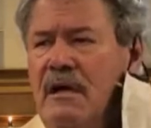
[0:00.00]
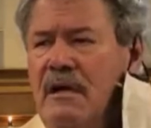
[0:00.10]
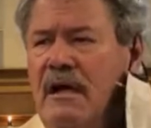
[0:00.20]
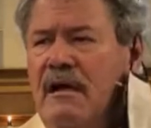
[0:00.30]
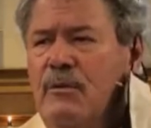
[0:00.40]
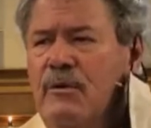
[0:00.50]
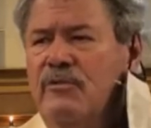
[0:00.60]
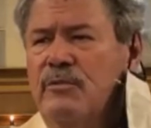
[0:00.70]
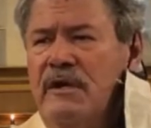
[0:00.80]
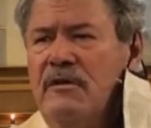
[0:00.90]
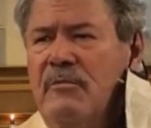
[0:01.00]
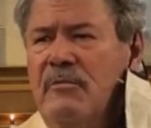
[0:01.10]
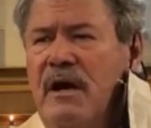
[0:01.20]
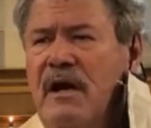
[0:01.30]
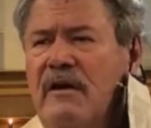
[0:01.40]
like it was written
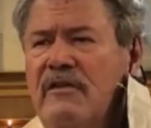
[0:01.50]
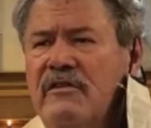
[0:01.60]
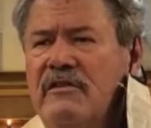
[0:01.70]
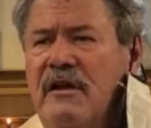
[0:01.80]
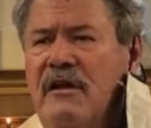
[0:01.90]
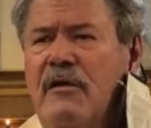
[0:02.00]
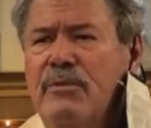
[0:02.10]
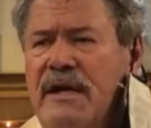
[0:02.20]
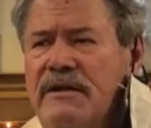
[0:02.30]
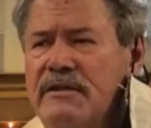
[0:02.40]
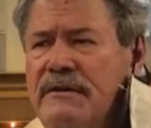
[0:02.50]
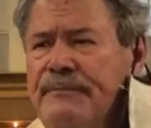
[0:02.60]
by a Brit.